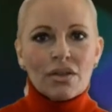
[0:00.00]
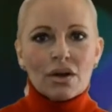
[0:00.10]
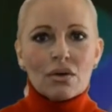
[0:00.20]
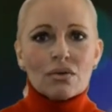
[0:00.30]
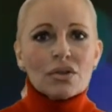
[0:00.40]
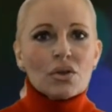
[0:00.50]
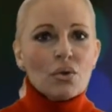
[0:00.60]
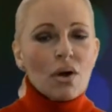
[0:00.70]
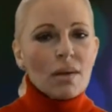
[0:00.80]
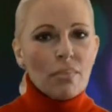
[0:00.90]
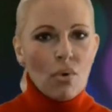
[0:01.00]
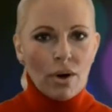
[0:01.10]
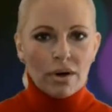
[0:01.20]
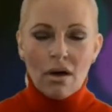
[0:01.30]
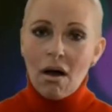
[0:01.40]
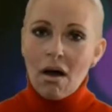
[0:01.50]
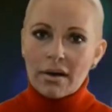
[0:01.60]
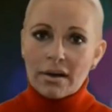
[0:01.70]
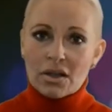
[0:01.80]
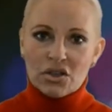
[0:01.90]
Those who are born
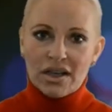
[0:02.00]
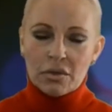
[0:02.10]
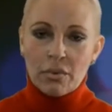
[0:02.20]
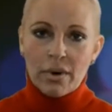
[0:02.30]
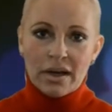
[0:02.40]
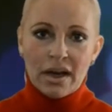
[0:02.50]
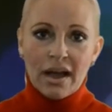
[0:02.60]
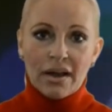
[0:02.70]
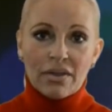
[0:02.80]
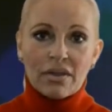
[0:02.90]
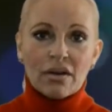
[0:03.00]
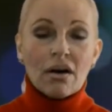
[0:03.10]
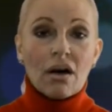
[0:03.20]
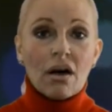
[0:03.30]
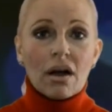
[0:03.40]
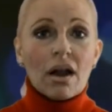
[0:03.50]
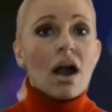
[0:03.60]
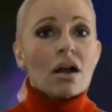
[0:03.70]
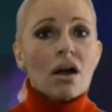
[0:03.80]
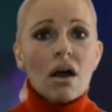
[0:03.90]
on January 9th are
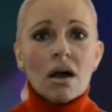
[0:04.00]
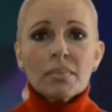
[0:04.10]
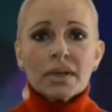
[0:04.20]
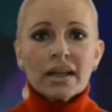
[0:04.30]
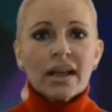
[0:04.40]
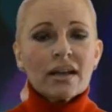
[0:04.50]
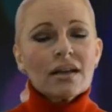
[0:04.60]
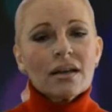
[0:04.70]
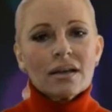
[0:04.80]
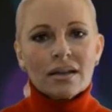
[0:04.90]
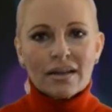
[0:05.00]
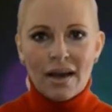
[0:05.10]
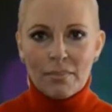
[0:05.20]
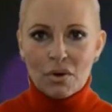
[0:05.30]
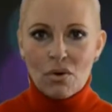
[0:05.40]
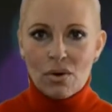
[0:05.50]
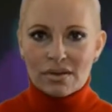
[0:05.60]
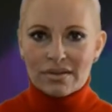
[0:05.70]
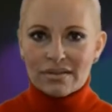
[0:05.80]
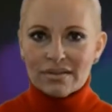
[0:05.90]
complicated
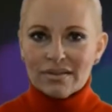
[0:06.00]
Capricorns.